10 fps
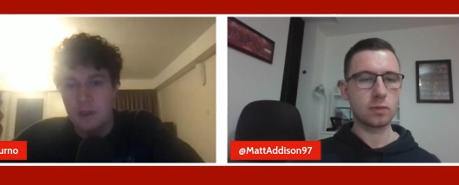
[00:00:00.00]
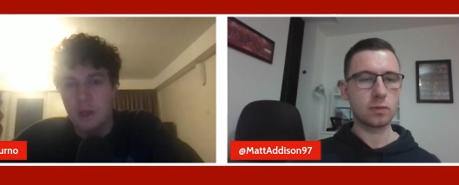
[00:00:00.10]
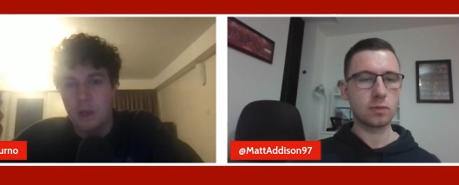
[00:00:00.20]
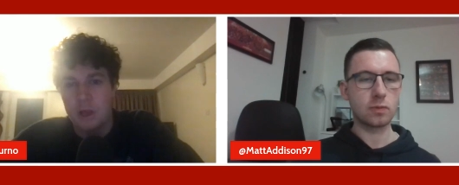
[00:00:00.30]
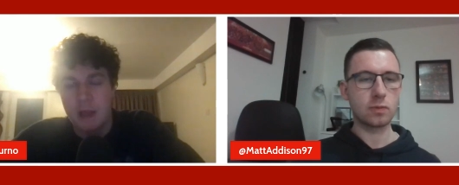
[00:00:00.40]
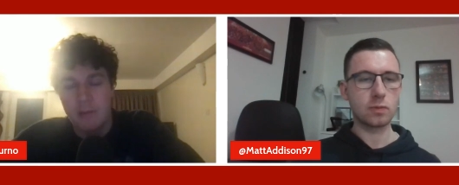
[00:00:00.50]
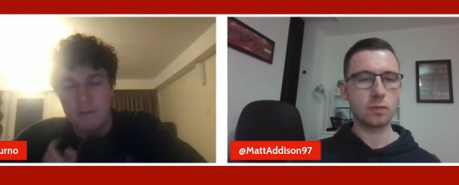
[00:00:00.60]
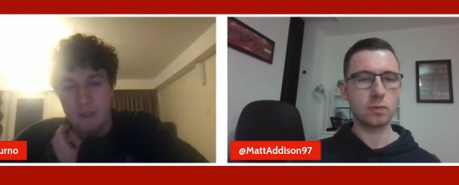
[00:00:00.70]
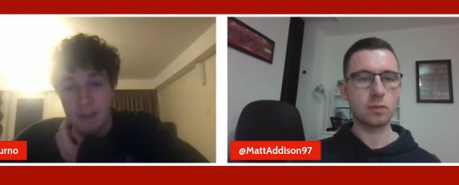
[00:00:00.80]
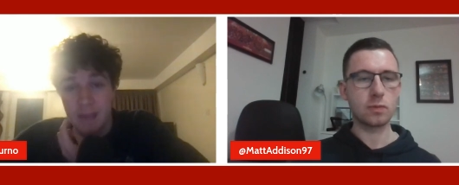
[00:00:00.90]
Speaker 1: uh, now
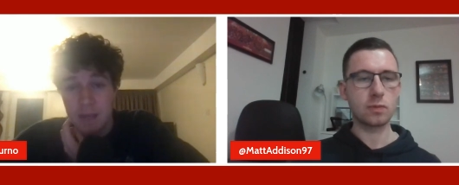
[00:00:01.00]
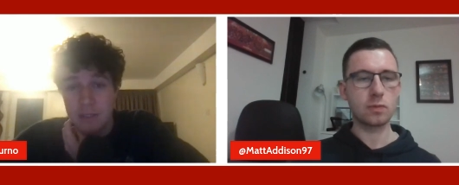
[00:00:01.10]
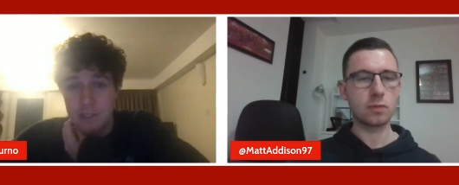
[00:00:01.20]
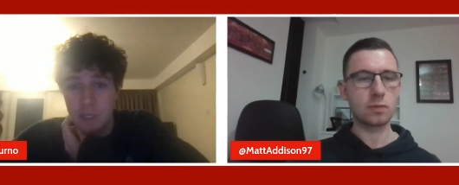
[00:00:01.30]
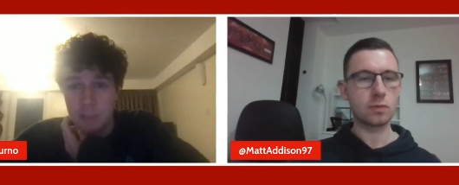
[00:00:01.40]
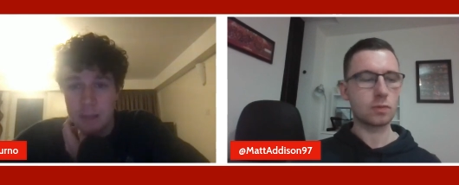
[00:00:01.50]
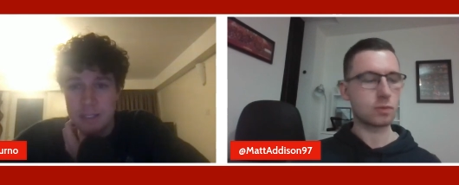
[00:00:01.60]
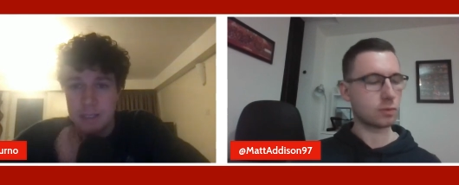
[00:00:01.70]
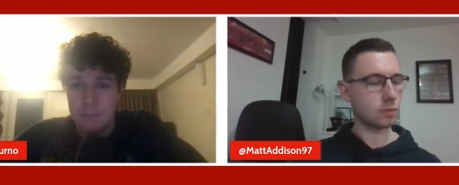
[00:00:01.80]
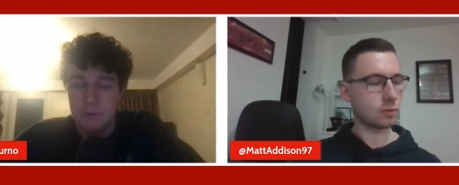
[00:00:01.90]
fit again Joel
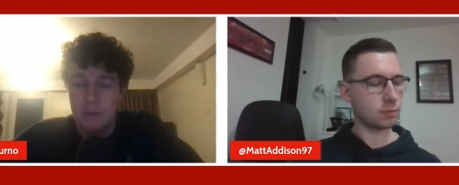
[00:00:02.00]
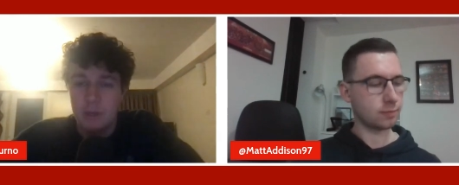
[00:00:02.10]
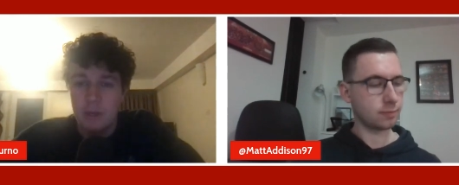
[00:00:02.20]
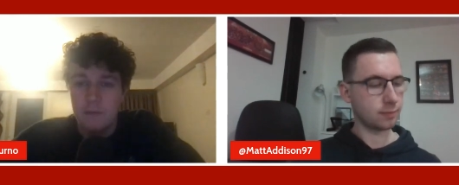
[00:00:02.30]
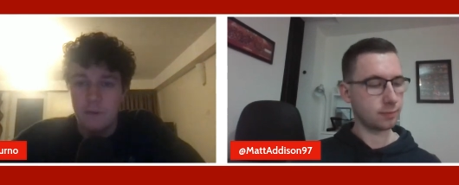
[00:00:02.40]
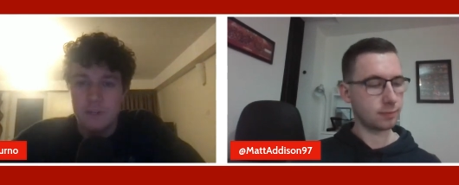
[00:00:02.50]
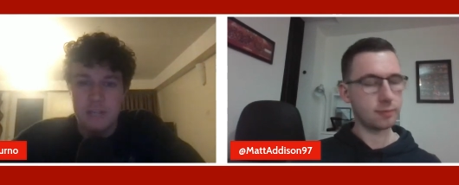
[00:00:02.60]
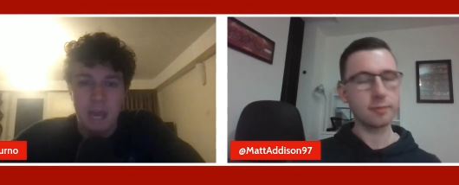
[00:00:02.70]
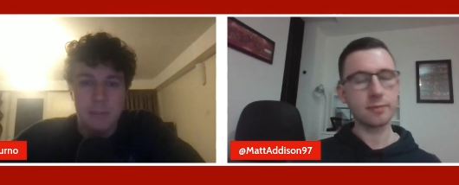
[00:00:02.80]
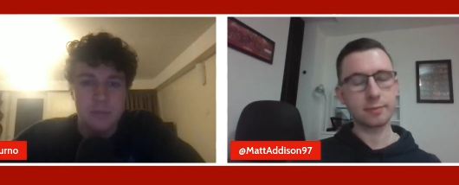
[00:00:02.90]
Matip for the
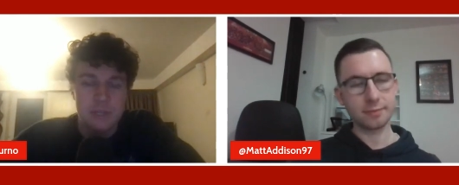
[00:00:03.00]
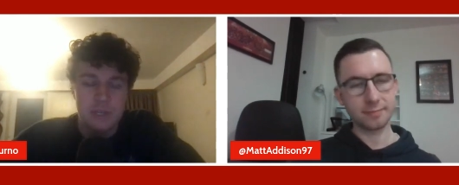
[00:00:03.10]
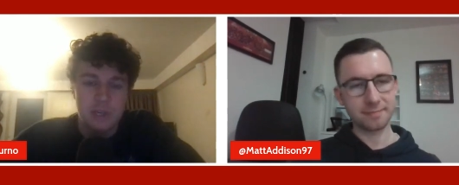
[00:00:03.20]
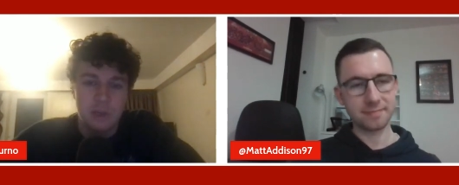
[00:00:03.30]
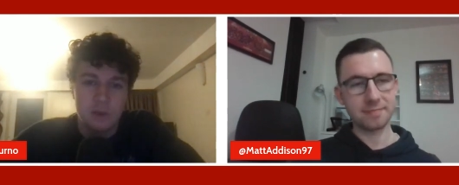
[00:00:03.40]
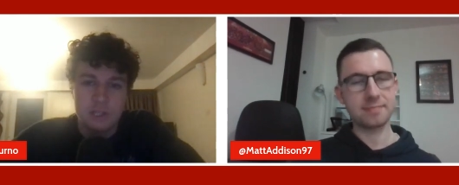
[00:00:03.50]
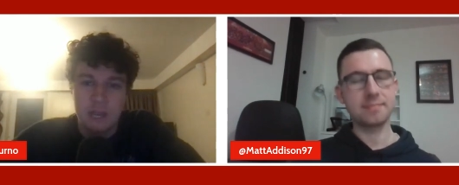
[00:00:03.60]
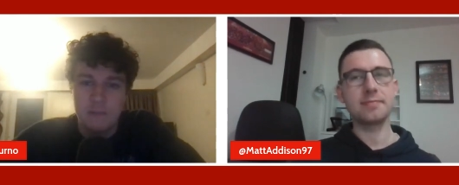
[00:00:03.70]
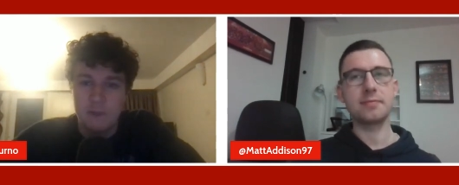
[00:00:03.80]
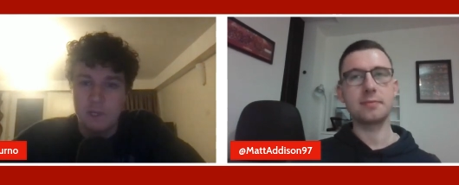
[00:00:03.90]
starting position
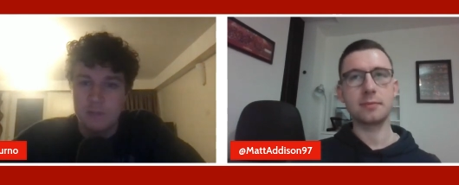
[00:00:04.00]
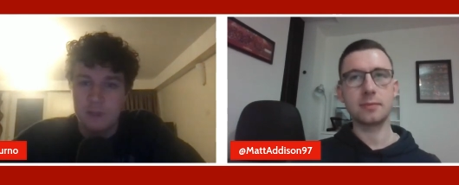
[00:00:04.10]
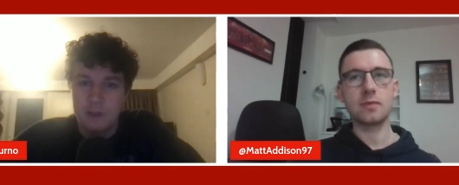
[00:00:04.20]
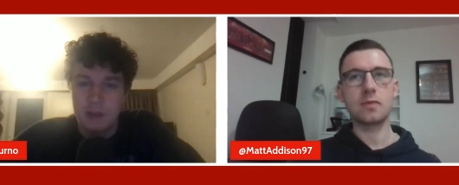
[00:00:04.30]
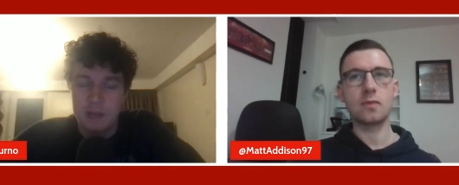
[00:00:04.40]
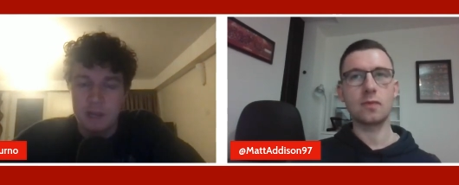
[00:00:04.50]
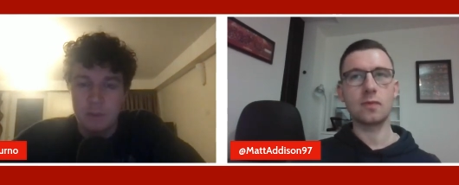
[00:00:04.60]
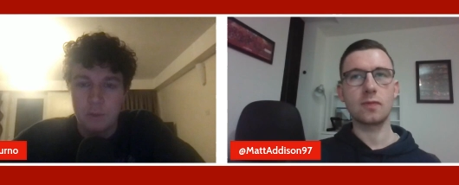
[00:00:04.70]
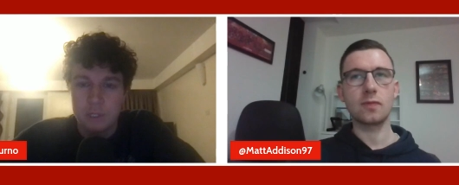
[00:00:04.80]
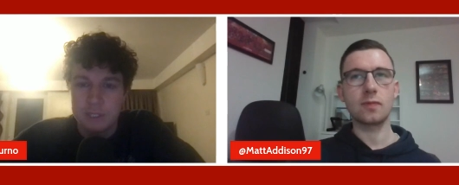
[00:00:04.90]
alongside Virgil van Dijk
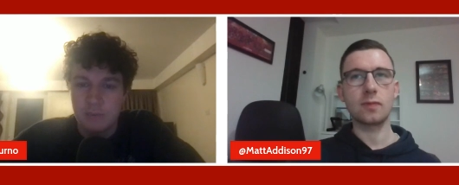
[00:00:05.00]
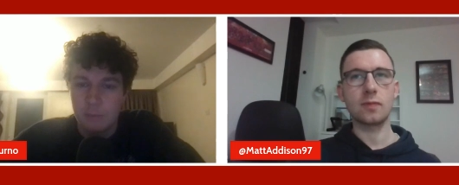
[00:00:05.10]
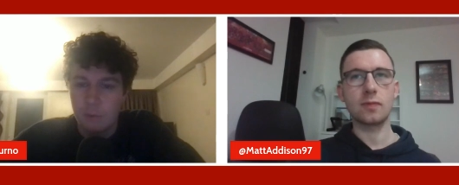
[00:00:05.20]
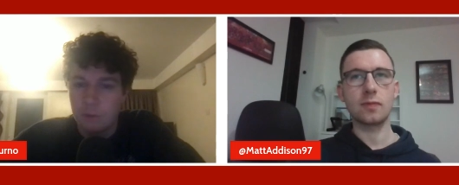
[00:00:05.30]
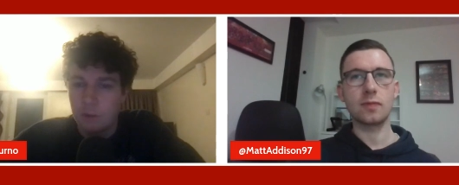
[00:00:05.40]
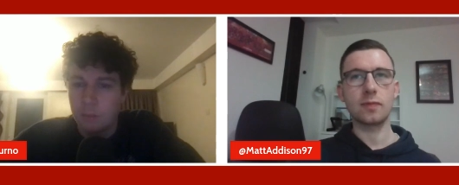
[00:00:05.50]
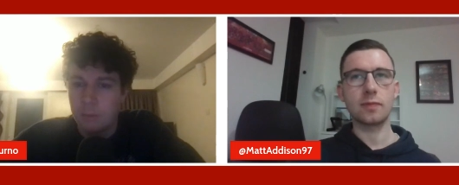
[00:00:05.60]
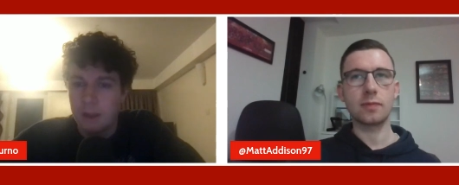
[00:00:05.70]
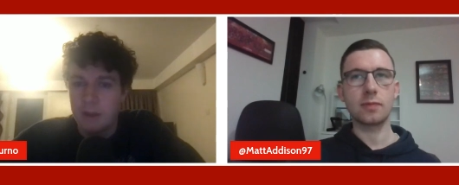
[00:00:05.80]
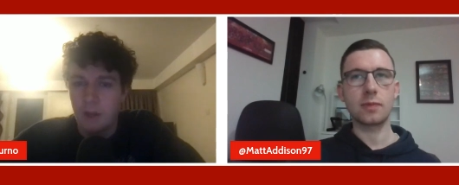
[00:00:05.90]
once Liverpool come
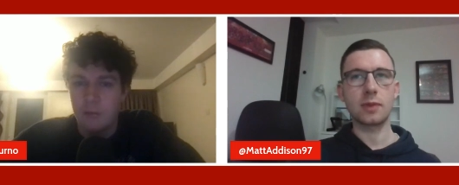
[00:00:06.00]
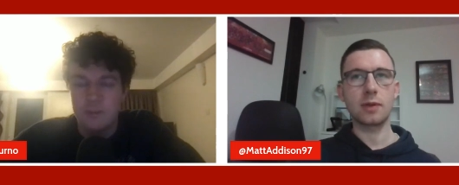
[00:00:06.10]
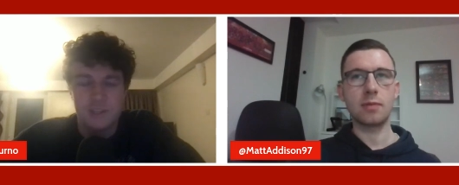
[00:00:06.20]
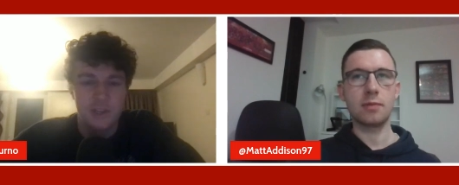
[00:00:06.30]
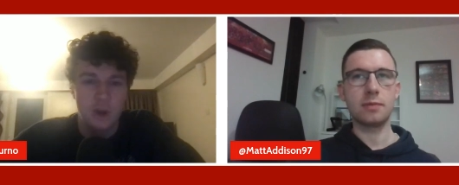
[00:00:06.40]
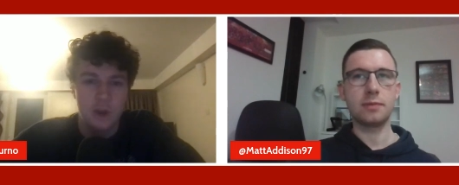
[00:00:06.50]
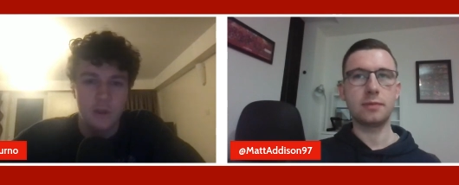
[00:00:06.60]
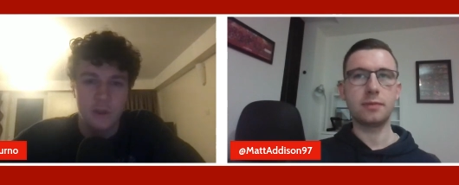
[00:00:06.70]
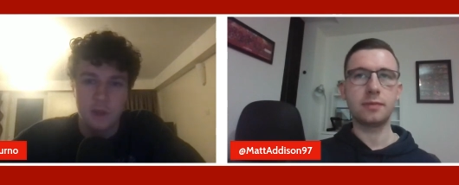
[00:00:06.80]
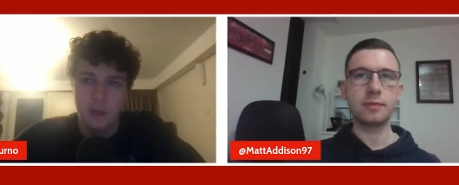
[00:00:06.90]
back. Obviously, not in
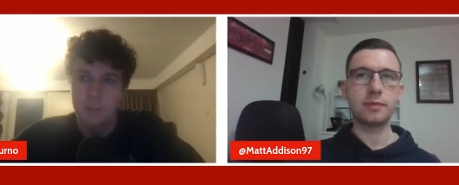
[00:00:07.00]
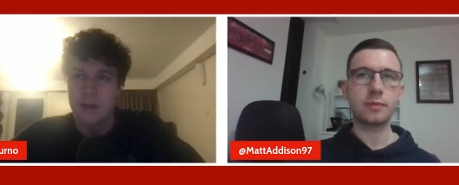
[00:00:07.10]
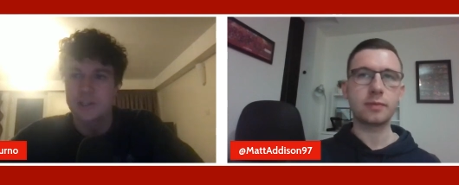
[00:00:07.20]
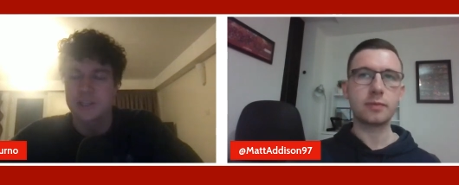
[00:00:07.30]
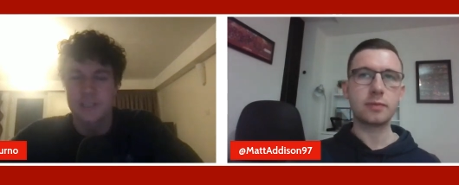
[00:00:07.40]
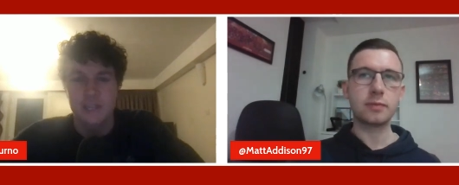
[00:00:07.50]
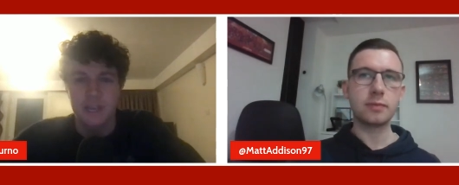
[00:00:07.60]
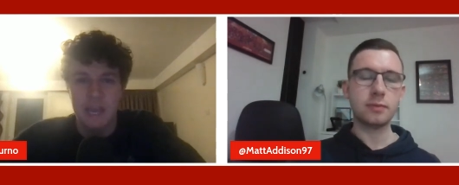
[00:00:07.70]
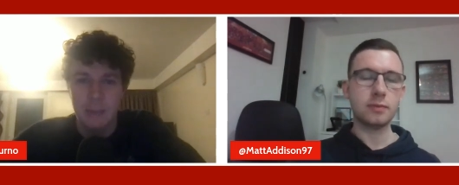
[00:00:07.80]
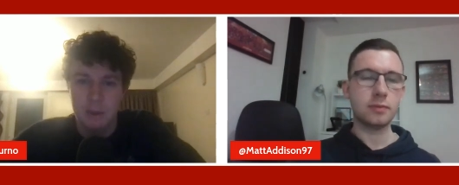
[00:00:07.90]
the uh, Manchester City
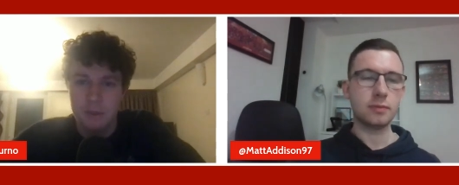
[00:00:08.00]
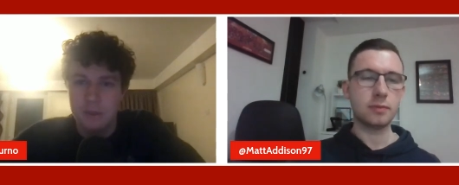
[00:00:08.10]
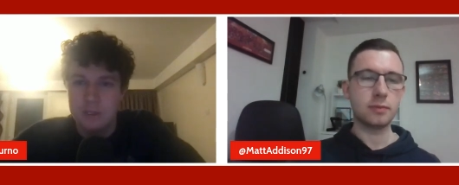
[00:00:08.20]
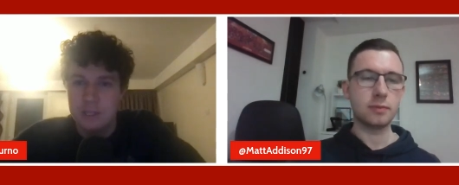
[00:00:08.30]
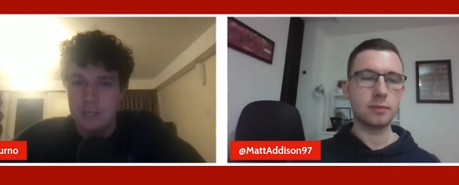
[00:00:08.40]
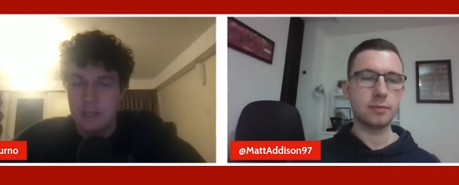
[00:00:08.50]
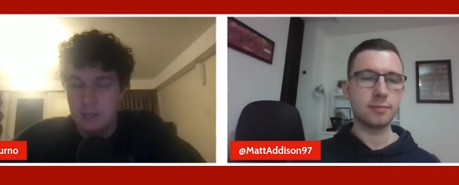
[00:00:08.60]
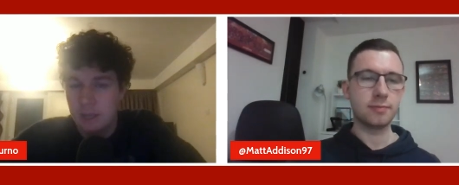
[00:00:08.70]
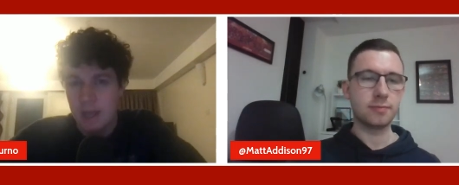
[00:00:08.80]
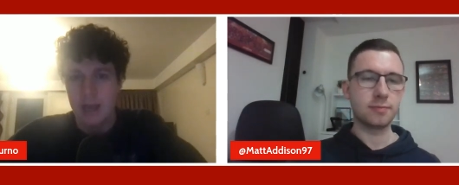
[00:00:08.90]
game on Thursday,
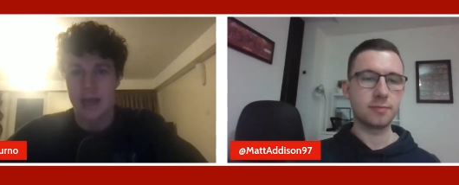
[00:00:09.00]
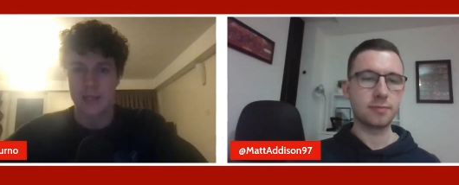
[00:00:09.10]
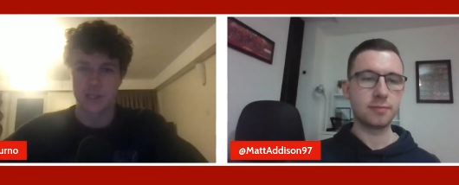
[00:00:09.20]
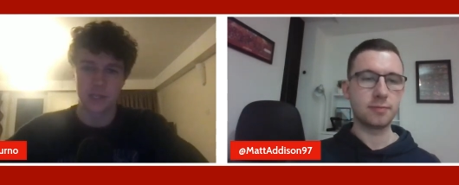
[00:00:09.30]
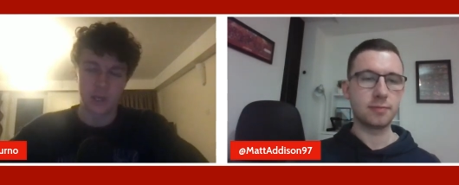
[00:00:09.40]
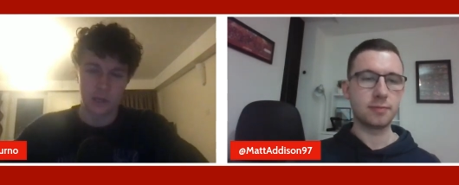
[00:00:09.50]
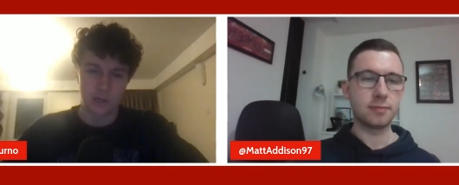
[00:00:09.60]
as Jurgen